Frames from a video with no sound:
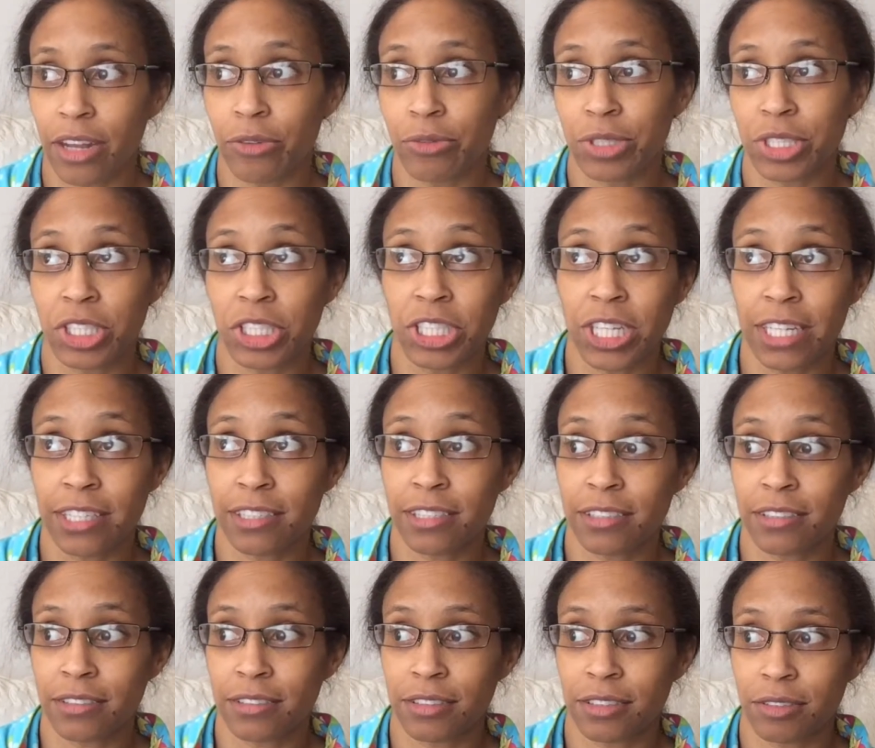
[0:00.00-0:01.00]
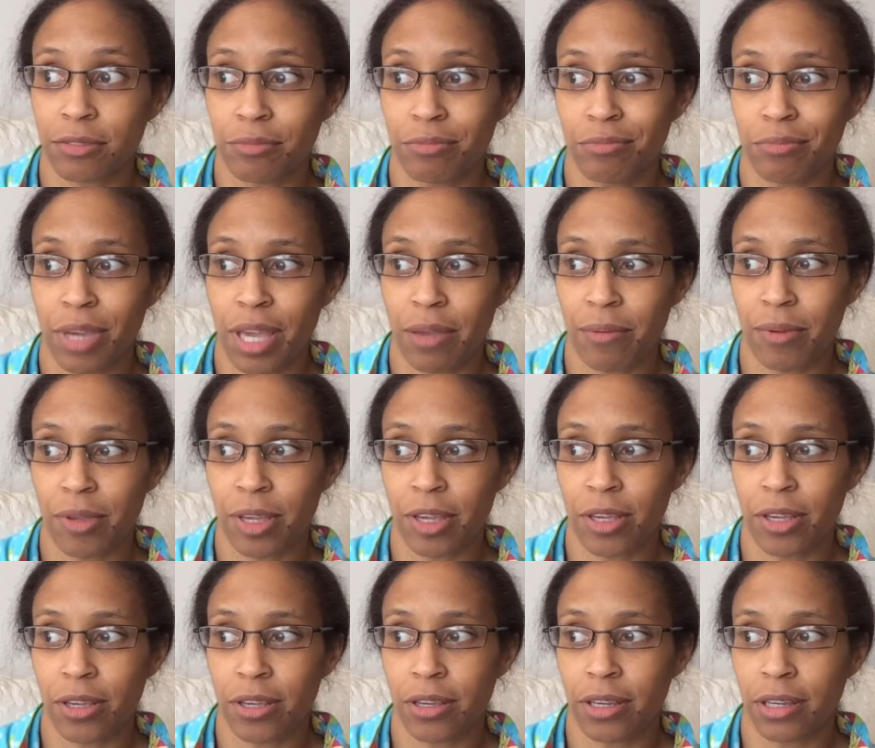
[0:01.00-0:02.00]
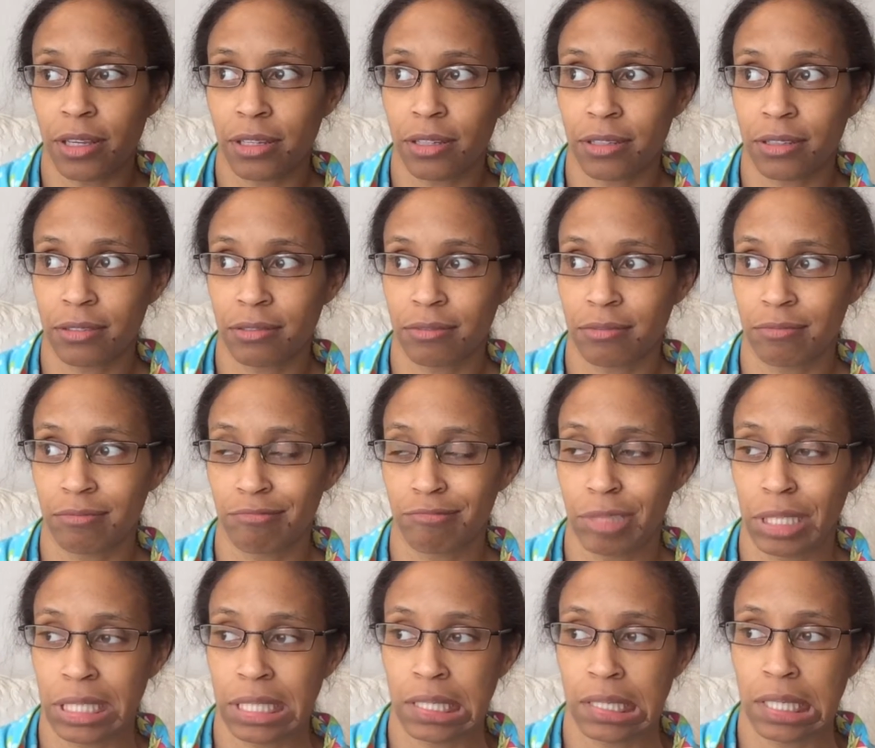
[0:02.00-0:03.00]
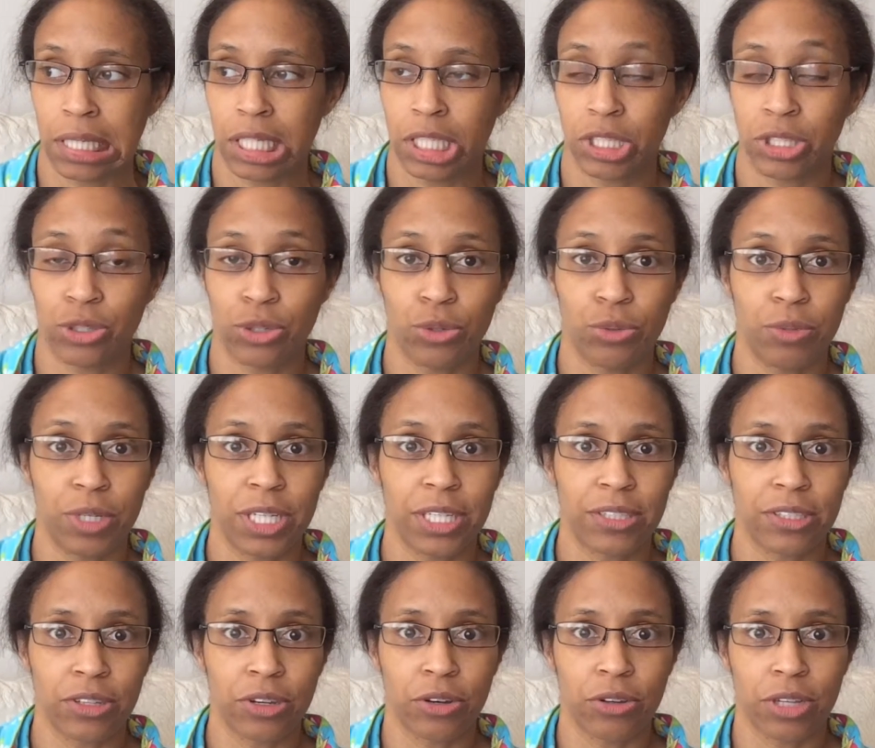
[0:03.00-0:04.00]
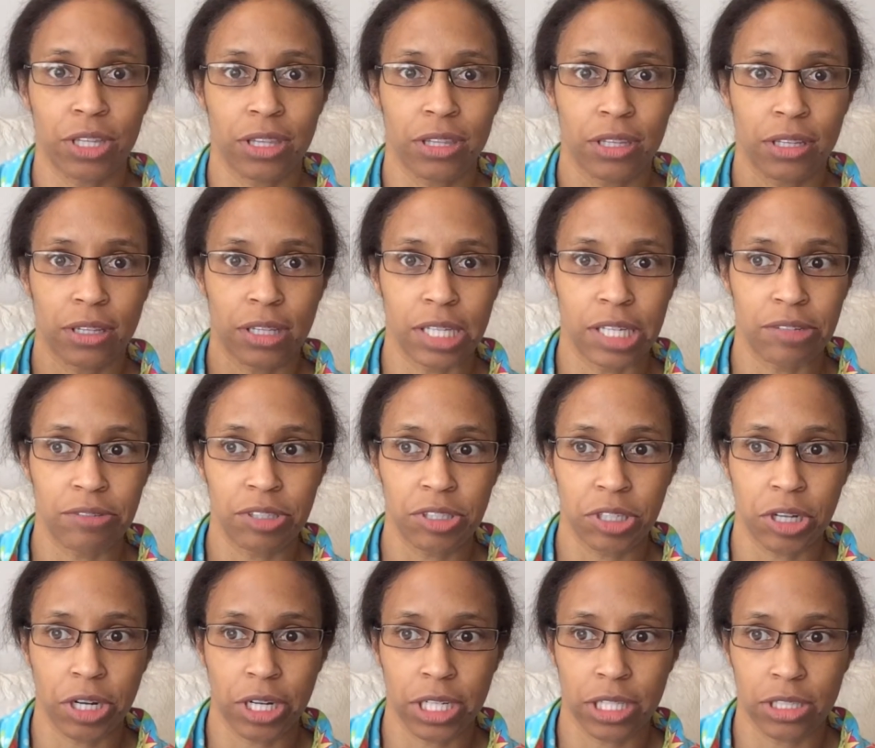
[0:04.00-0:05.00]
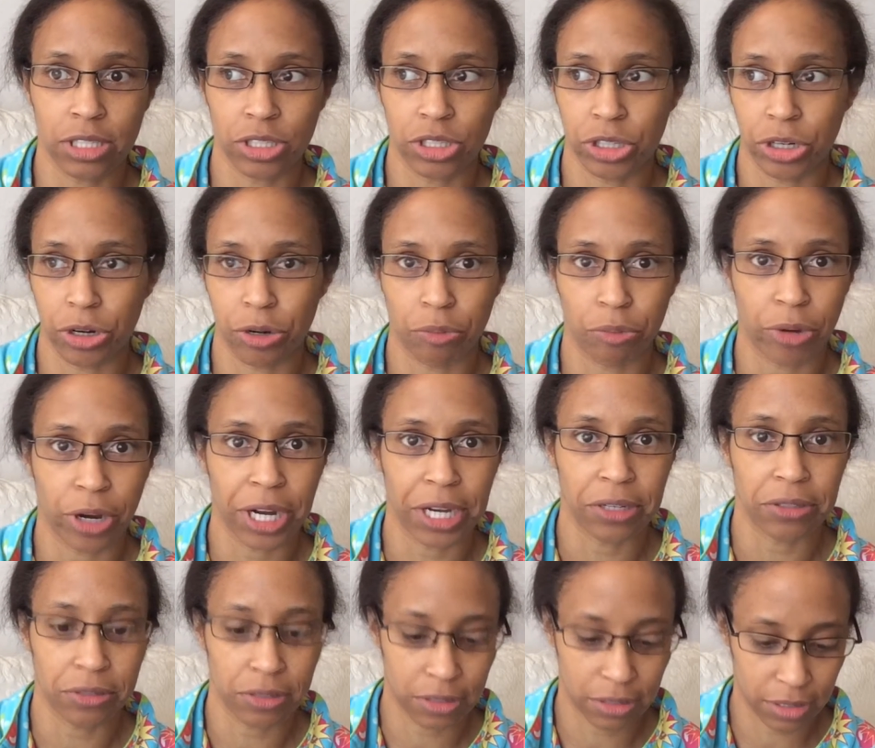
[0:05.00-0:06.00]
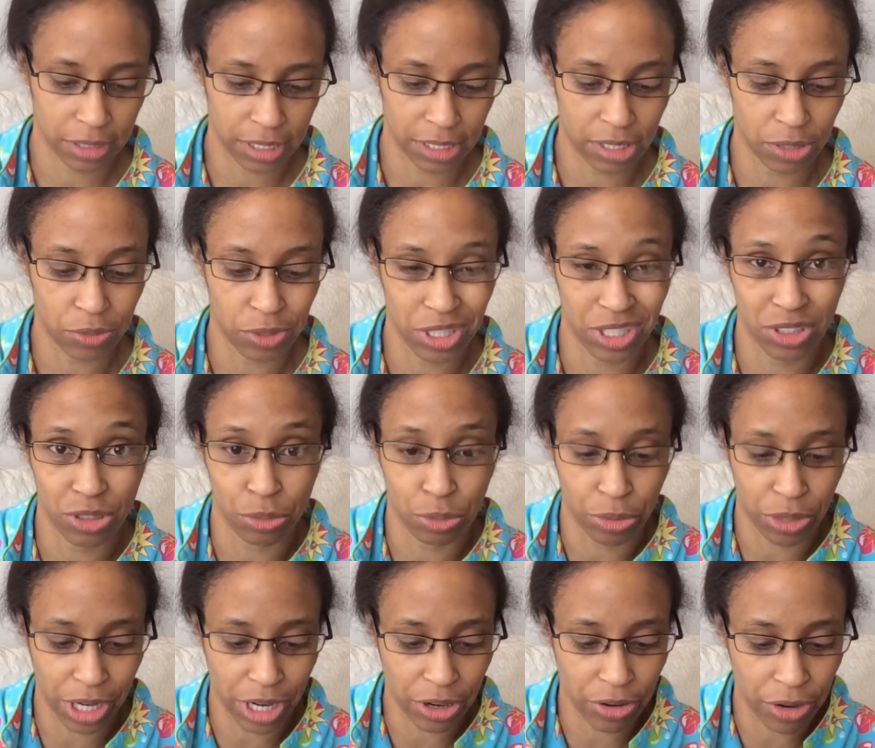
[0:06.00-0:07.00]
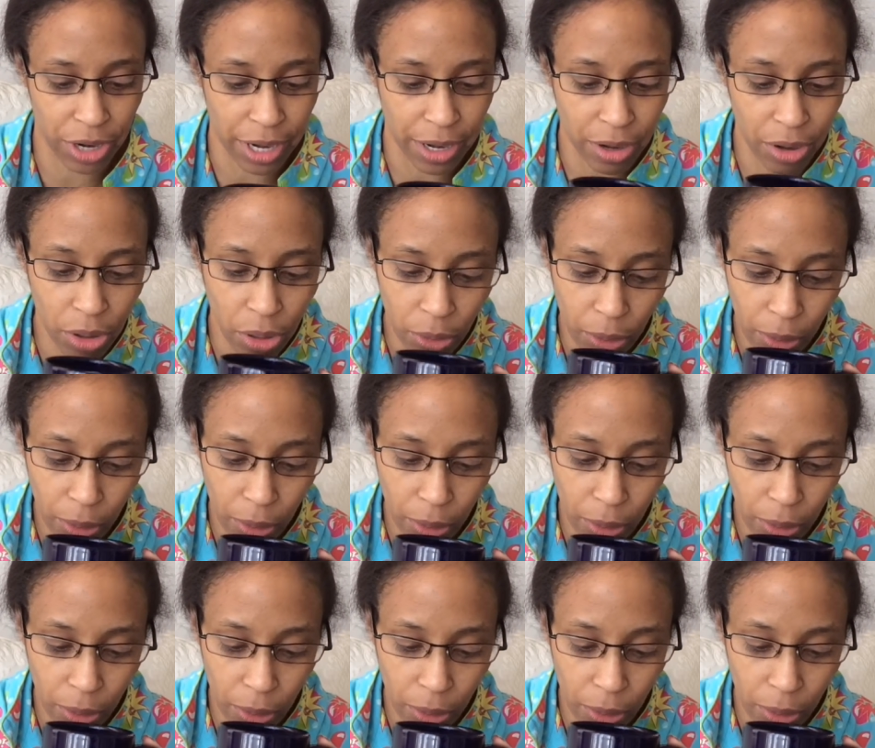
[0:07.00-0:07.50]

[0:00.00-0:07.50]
it was just maybe 2 weeks ago that the leaves started to turn brown because they were still pretty green.